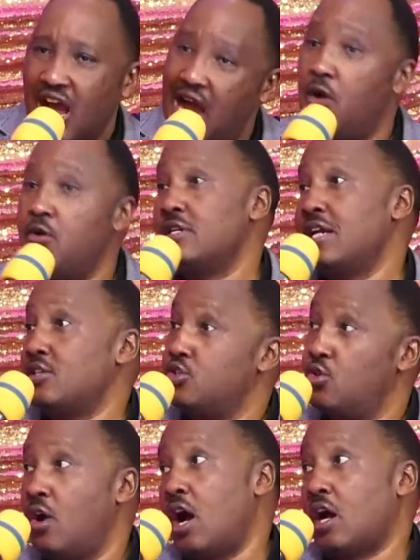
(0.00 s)
how
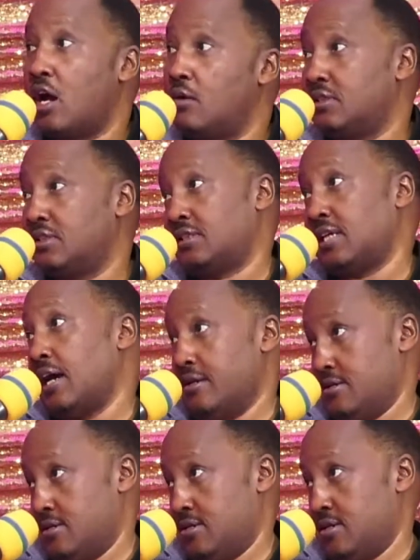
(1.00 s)
does your account
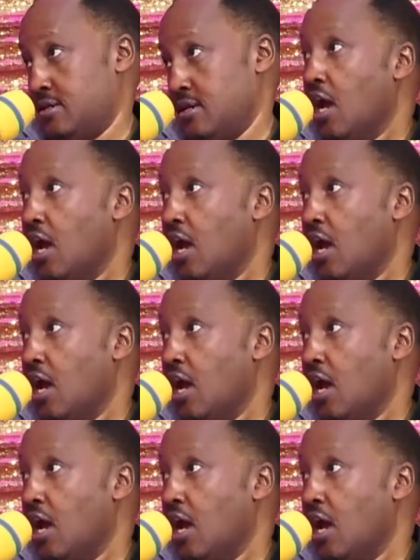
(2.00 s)
stand